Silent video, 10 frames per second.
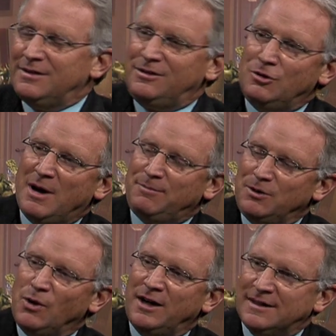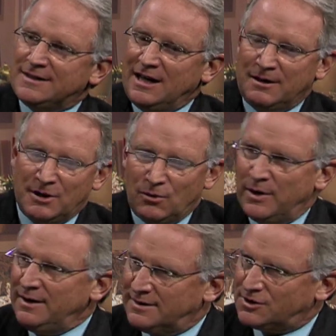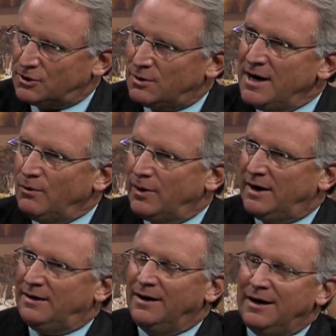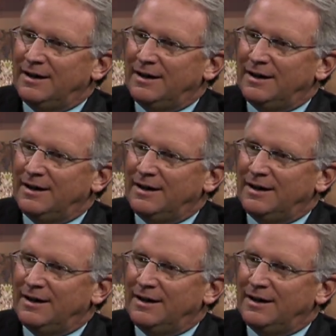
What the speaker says: you might be wanting to take them in a way that's the right way,